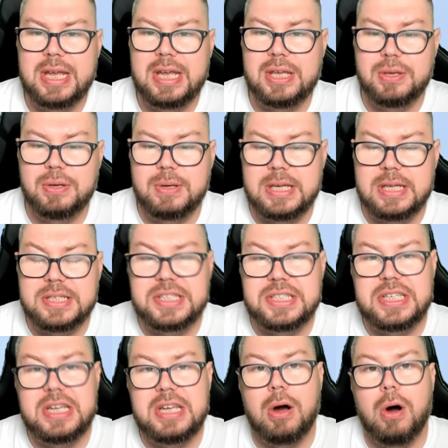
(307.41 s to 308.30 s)
You can
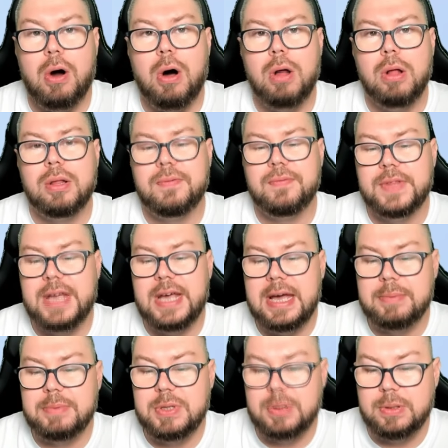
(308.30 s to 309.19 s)
see all of
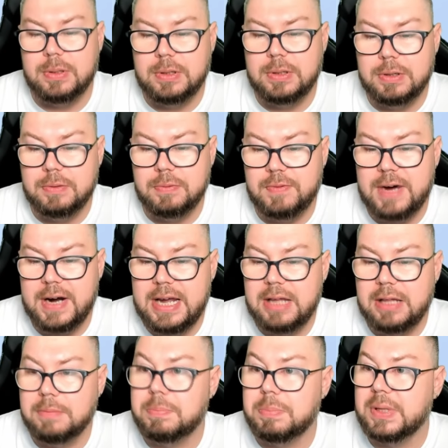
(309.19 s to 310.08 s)
them
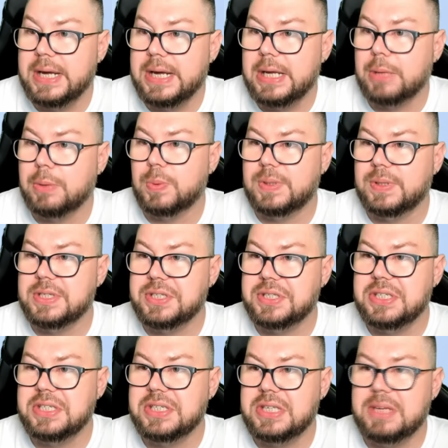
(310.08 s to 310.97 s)
while playing with the
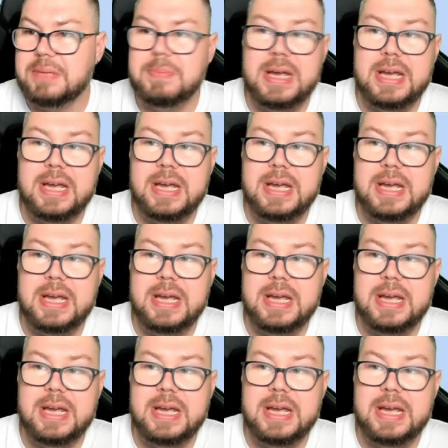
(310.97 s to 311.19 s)
system.